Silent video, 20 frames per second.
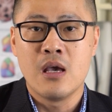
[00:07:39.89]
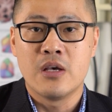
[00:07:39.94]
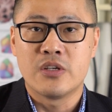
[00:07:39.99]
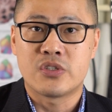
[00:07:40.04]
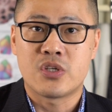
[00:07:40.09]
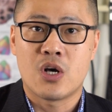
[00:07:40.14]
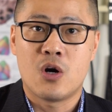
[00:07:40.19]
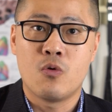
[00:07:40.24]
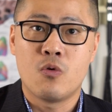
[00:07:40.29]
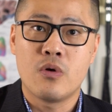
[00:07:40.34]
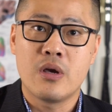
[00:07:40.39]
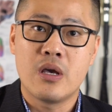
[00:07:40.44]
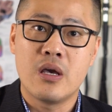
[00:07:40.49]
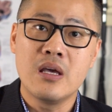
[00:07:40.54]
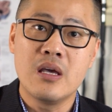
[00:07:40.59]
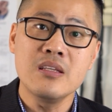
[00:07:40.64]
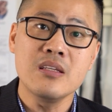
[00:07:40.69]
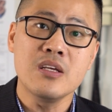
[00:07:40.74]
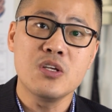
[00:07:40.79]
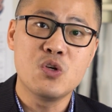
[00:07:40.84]
So
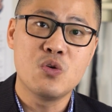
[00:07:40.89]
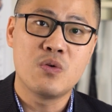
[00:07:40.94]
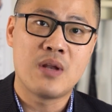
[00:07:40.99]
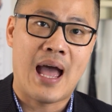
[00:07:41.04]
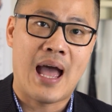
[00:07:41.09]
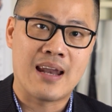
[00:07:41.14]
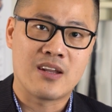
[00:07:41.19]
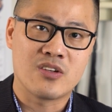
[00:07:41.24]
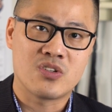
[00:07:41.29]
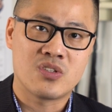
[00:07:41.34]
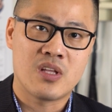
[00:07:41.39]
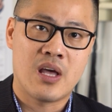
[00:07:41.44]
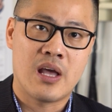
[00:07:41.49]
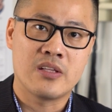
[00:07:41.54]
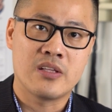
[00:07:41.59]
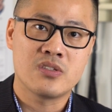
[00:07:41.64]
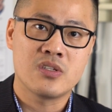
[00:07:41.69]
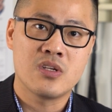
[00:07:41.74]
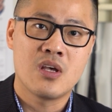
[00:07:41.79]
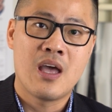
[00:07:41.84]
in the United
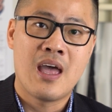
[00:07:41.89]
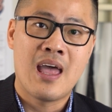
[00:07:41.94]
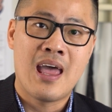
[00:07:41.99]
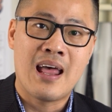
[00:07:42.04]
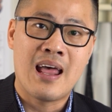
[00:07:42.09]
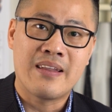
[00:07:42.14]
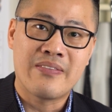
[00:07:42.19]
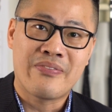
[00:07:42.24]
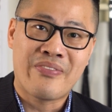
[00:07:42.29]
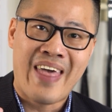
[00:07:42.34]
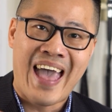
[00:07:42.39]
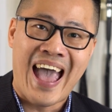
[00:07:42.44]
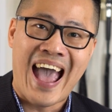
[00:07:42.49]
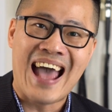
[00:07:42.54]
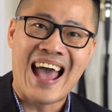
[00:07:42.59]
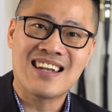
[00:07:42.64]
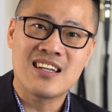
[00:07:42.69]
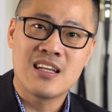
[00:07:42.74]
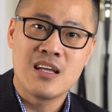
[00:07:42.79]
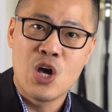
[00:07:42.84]
States,
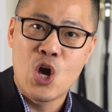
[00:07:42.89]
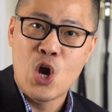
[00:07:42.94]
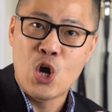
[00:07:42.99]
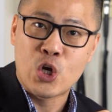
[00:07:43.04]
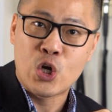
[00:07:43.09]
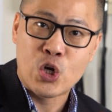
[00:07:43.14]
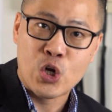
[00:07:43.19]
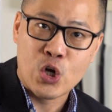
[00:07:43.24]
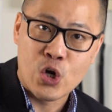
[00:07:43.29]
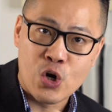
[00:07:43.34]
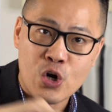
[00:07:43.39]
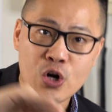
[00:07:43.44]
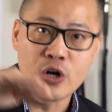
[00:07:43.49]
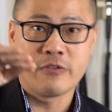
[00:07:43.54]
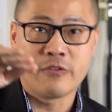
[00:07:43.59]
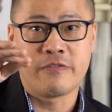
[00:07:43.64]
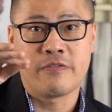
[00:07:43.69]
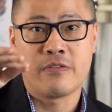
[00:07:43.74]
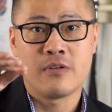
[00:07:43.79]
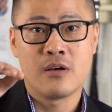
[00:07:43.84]
that
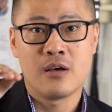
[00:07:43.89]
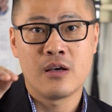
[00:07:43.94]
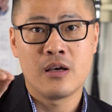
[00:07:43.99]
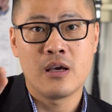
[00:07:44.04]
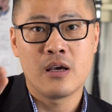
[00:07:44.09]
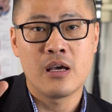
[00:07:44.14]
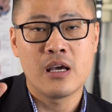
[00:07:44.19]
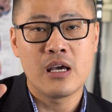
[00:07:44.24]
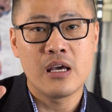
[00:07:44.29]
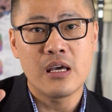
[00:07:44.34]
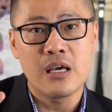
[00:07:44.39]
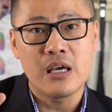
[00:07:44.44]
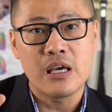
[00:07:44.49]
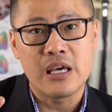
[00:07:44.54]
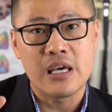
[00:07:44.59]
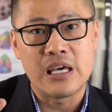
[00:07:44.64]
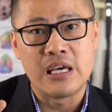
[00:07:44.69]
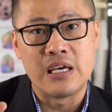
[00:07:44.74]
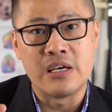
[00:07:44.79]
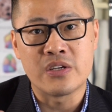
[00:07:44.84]
curve
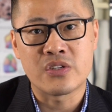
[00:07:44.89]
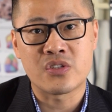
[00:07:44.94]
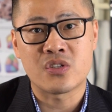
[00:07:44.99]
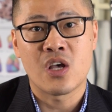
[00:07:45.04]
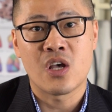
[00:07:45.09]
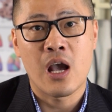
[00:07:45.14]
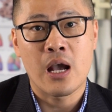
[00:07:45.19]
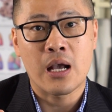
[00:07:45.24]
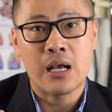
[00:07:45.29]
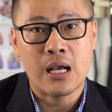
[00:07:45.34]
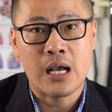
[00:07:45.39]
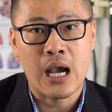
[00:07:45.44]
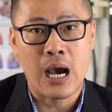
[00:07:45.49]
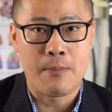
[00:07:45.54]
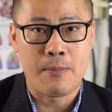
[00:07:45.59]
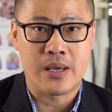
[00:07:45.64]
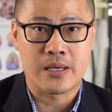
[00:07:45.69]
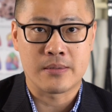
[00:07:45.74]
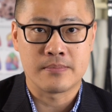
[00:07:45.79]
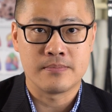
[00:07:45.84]
is
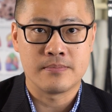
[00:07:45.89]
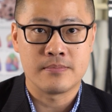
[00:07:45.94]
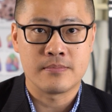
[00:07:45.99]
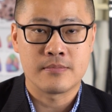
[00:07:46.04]
coming.